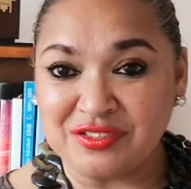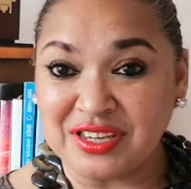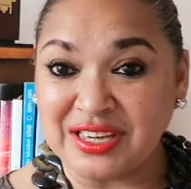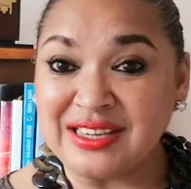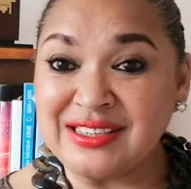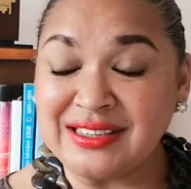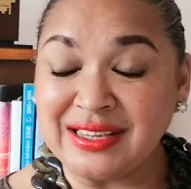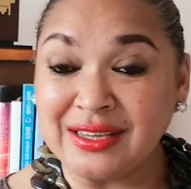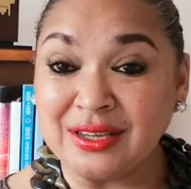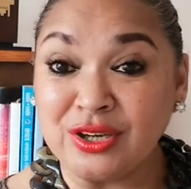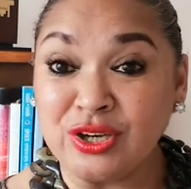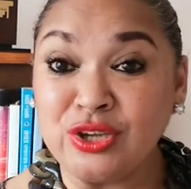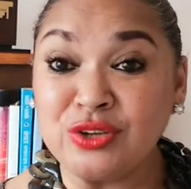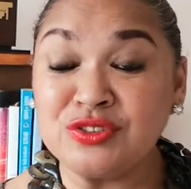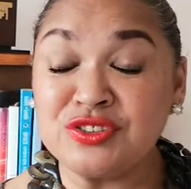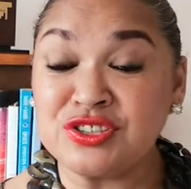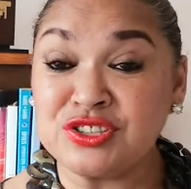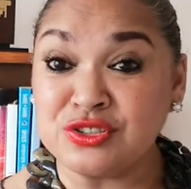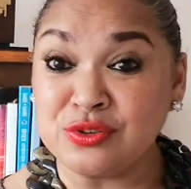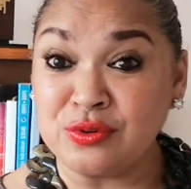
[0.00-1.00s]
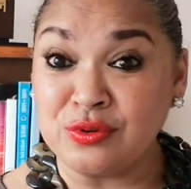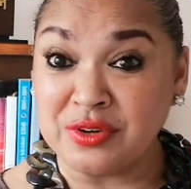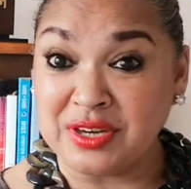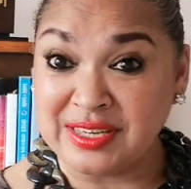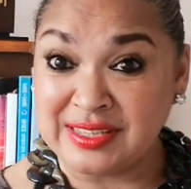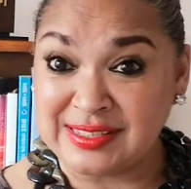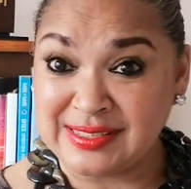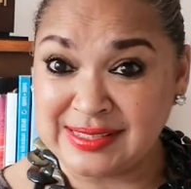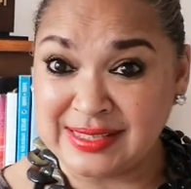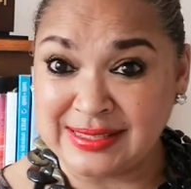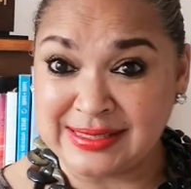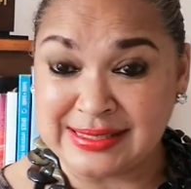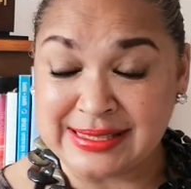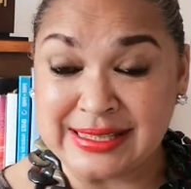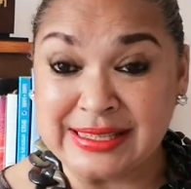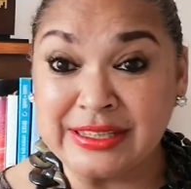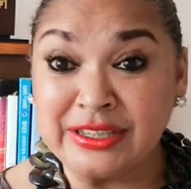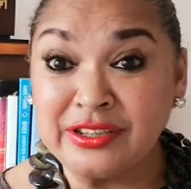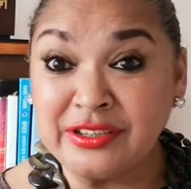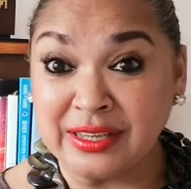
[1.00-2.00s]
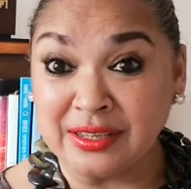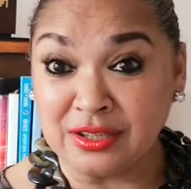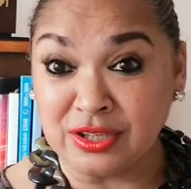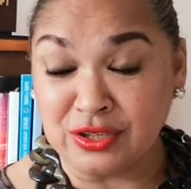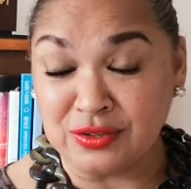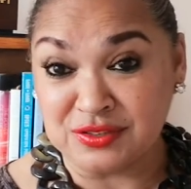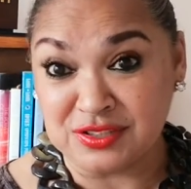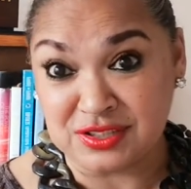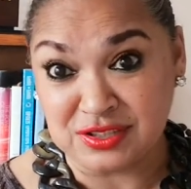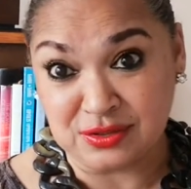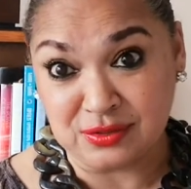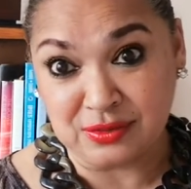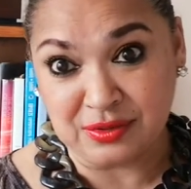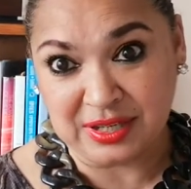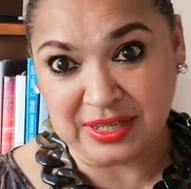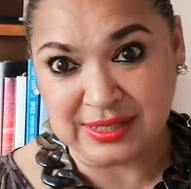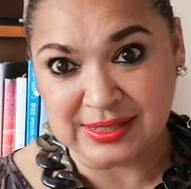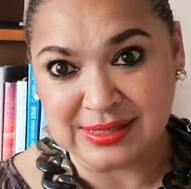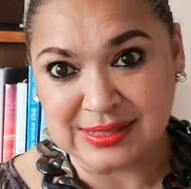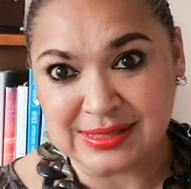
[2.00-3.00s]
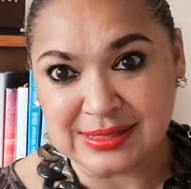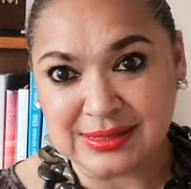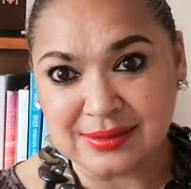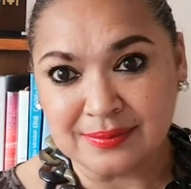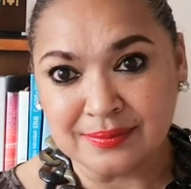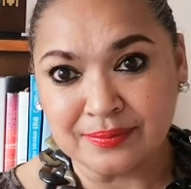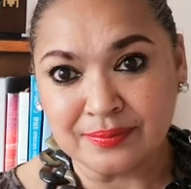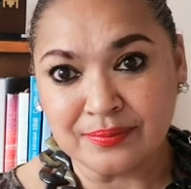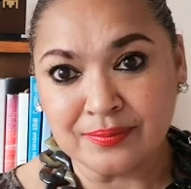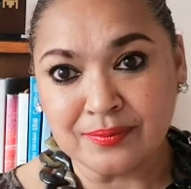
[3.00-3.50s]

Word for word: reading new stories and hearing new stories.